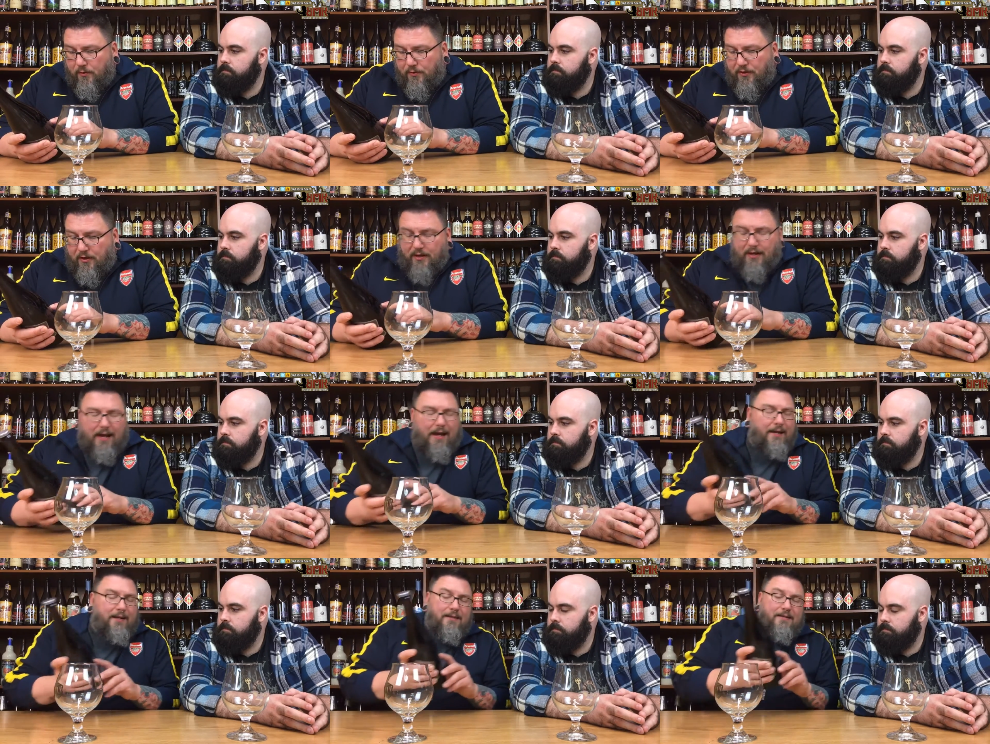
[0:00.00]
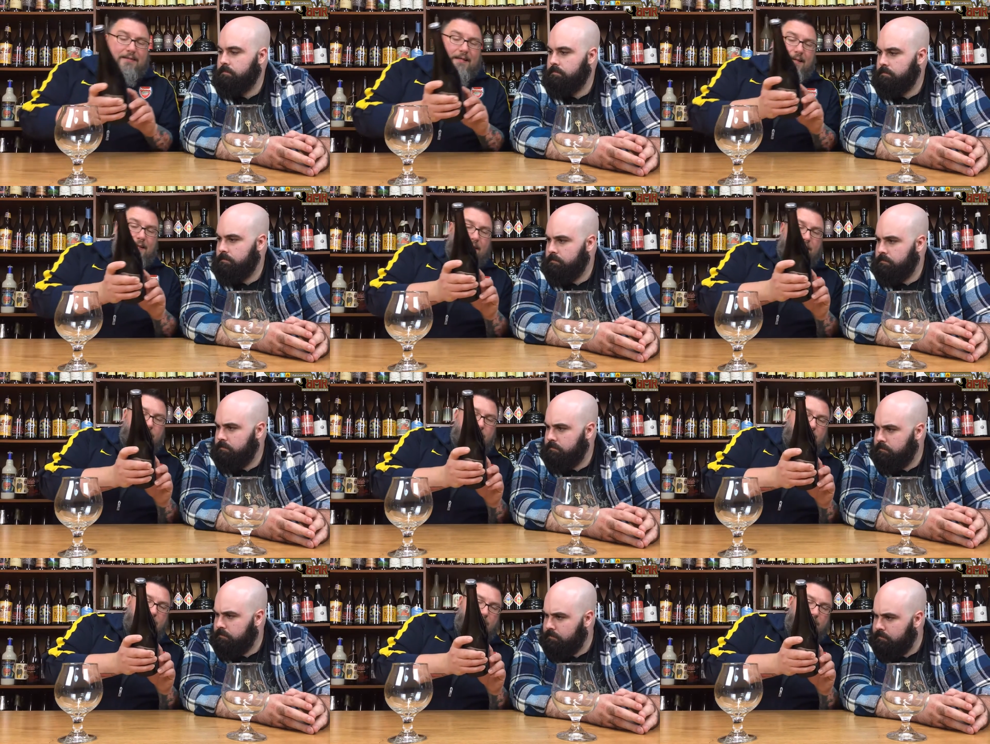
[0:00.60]
Speaker 1: how do you say
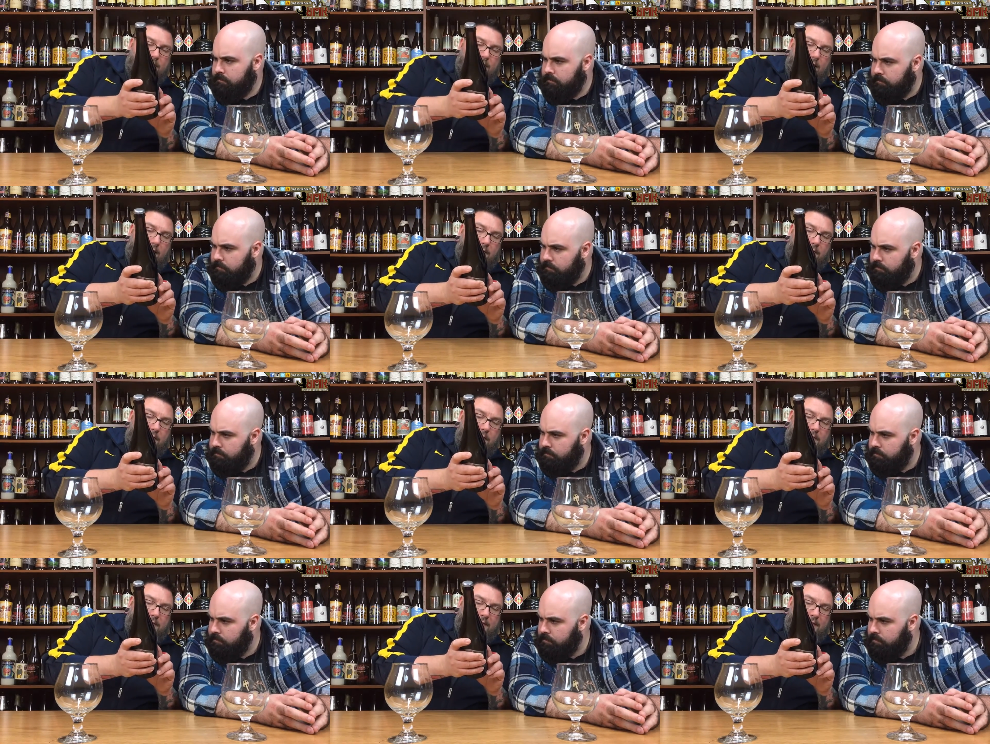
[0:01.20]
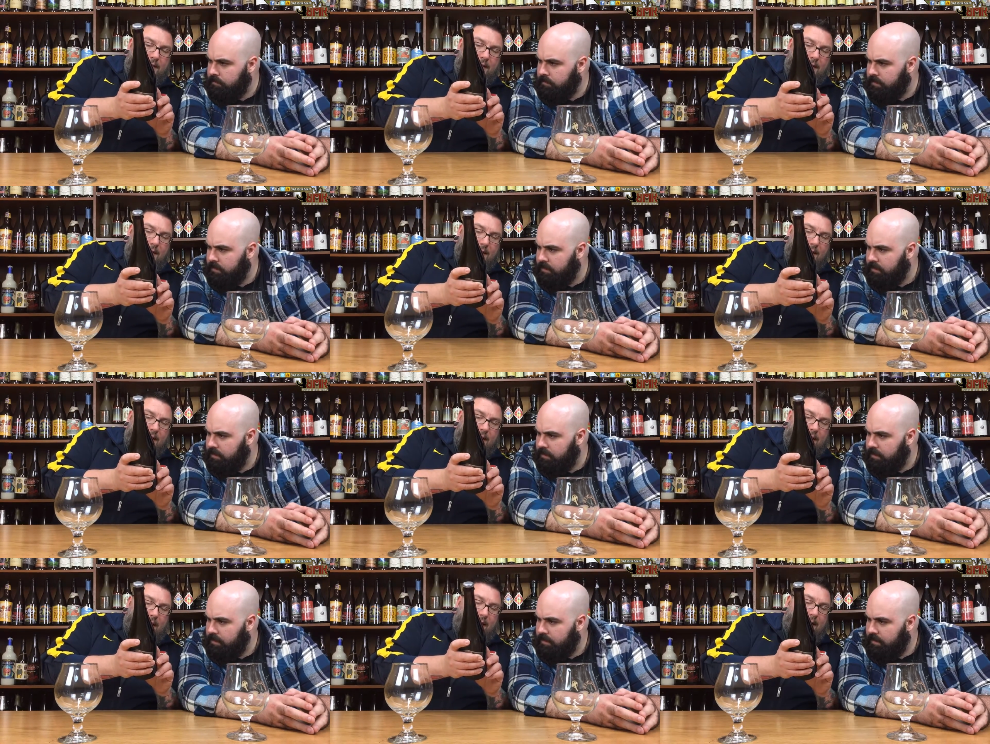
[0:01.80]
that one? I want to say
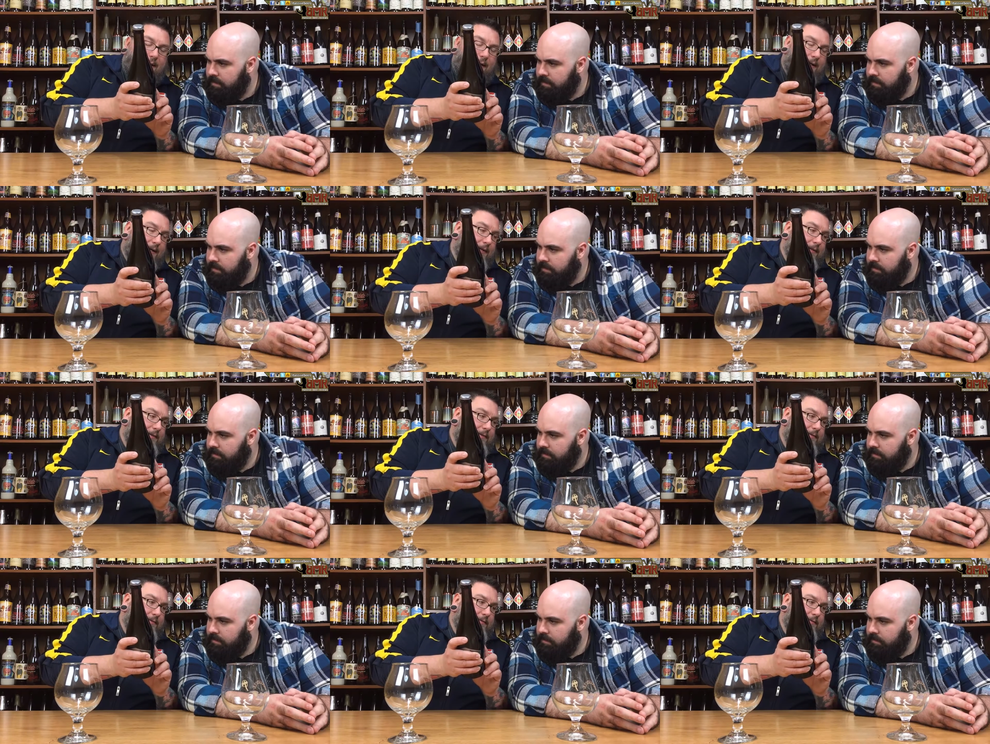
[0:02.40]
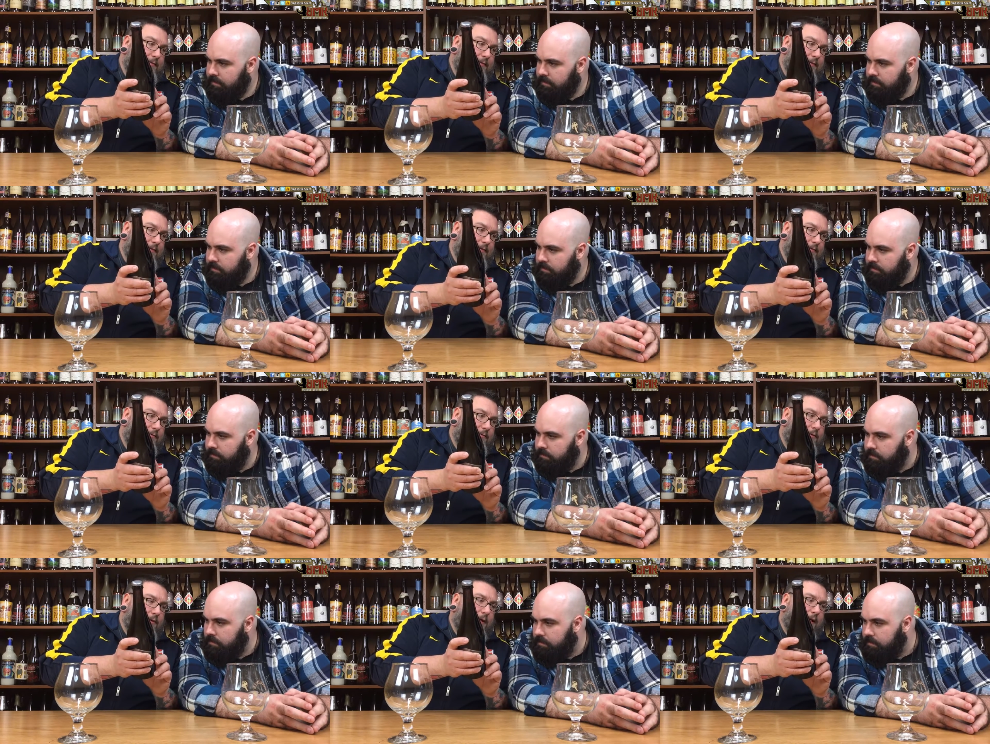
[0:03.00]
Halcyon
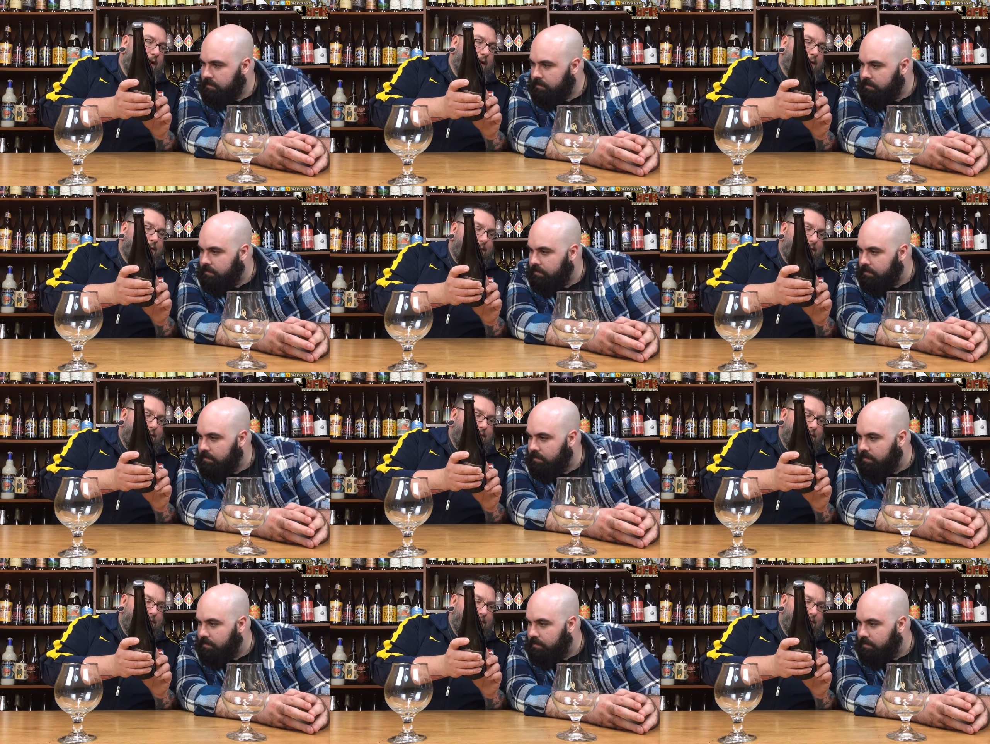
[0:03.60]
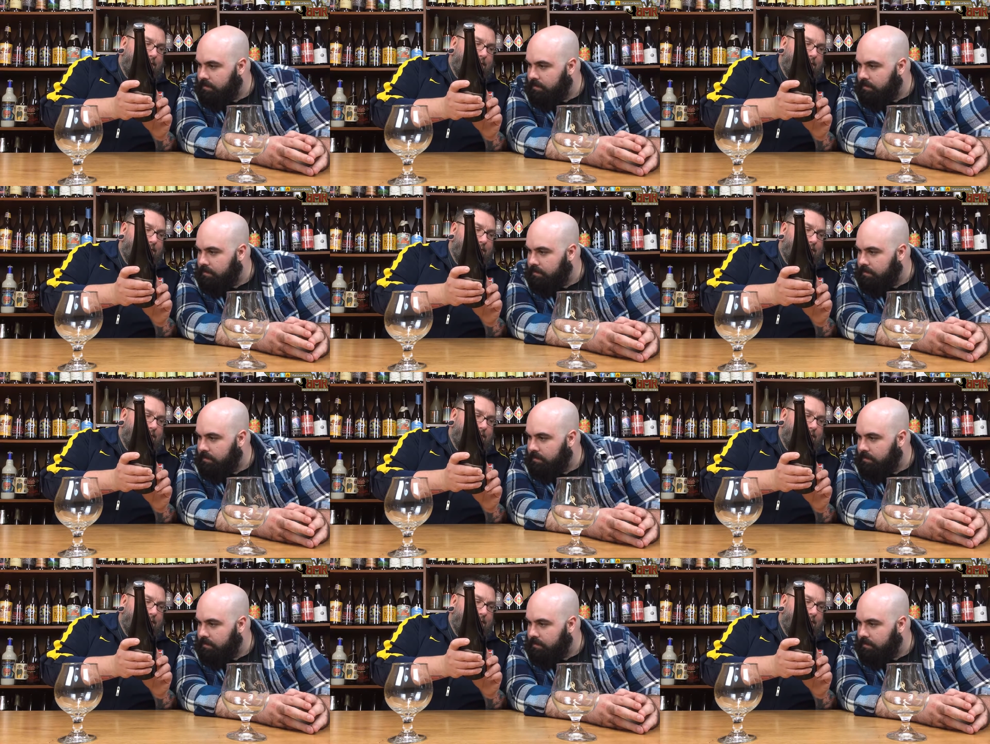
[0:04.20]
or Halcyon.